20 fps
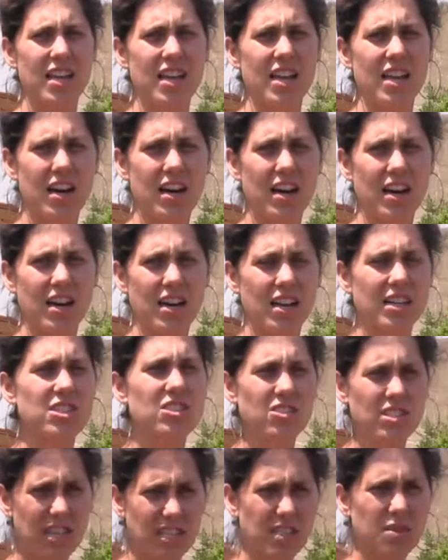the because
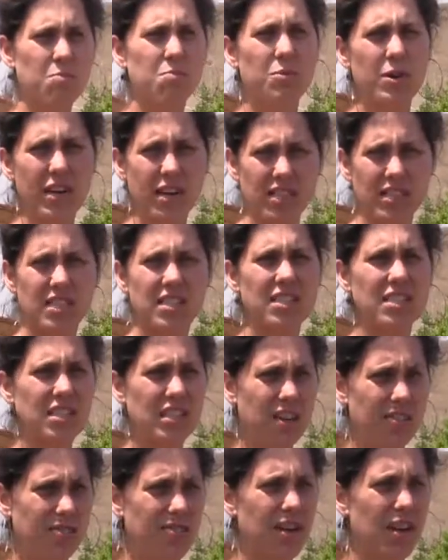there's lots of bricks and
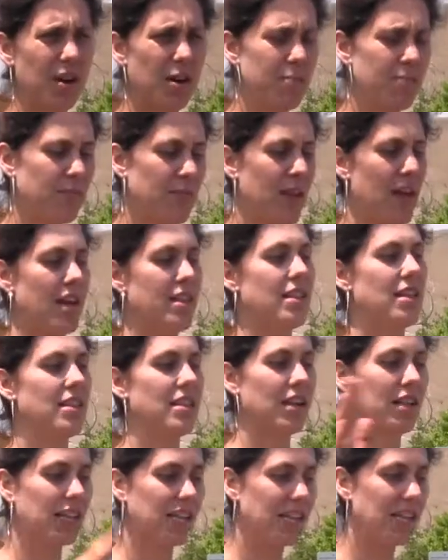stuff there, and then
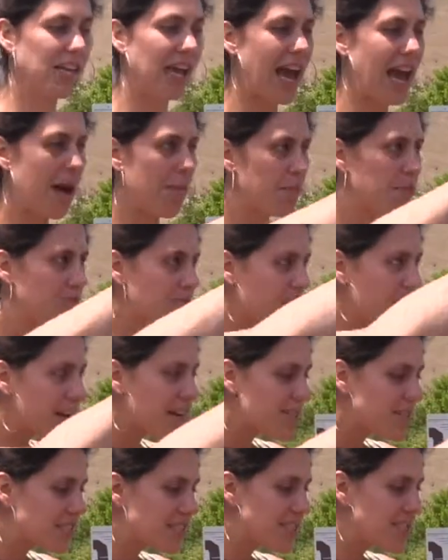the clean cap, and you can
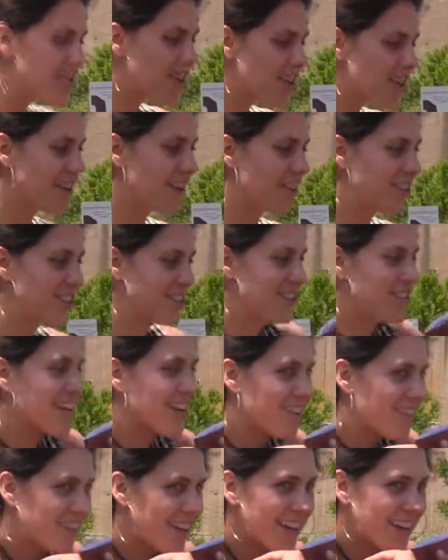kind of see it all there, and it's just
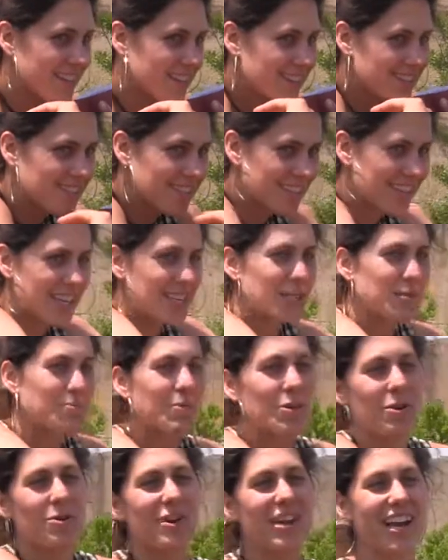kind of like
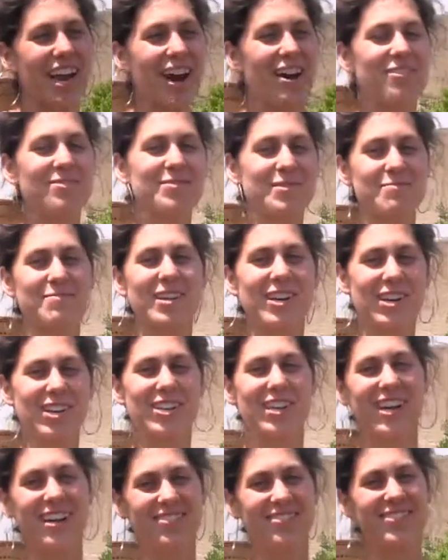exploding out from the
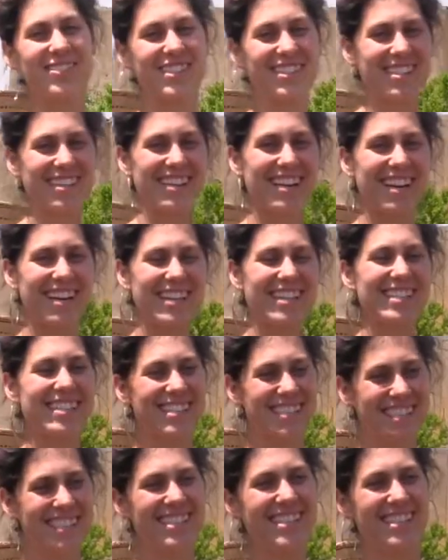cliff. Yeah.
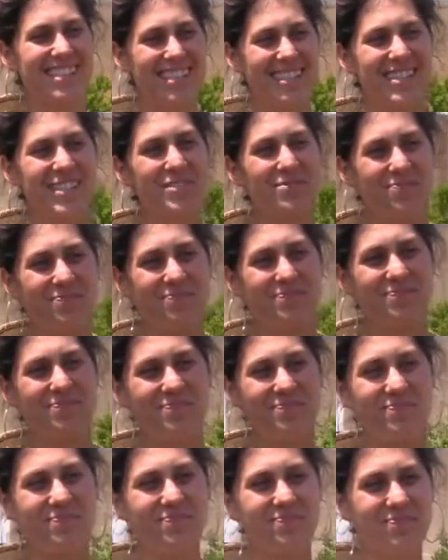
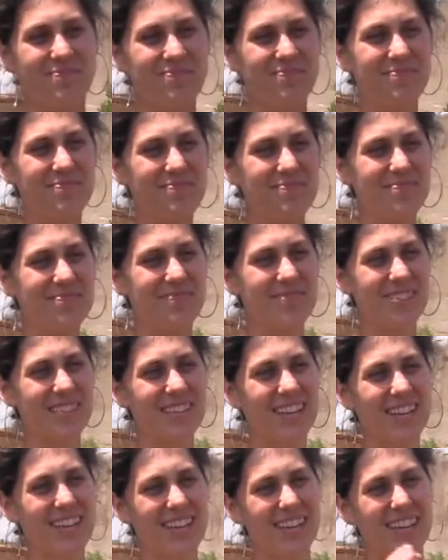We have a history of that in
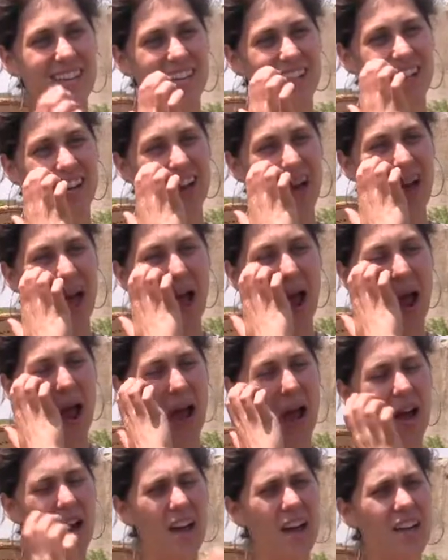Chicago. Grant Park is
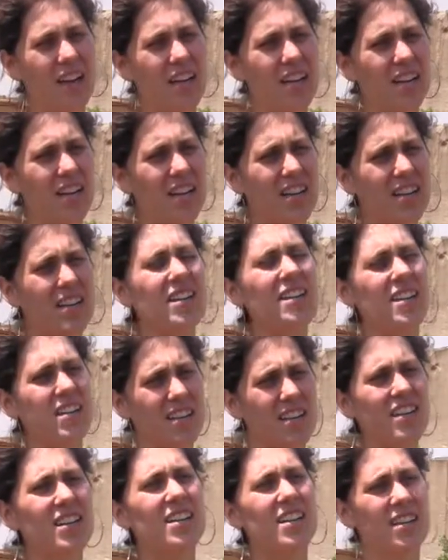built on the old
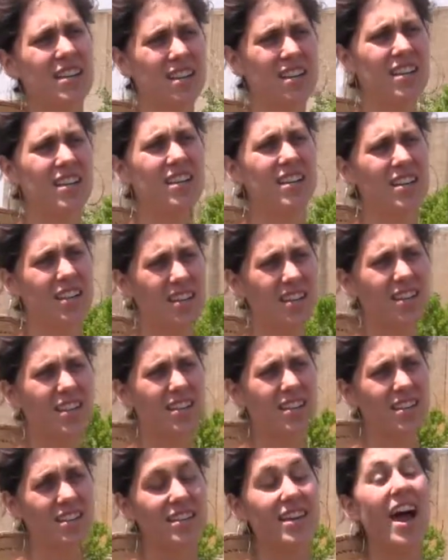city that burned down.
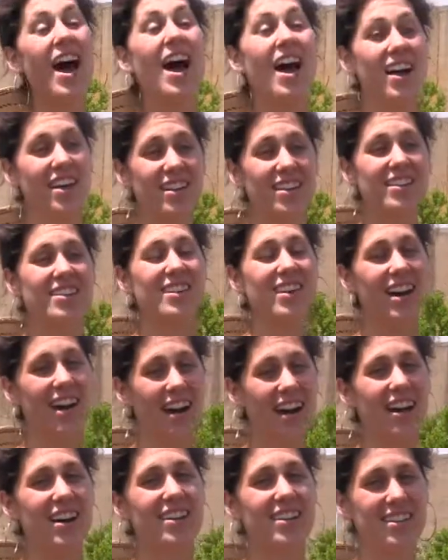Yeah,
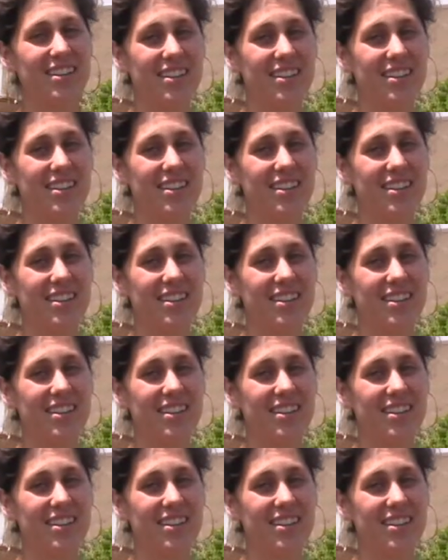yeah,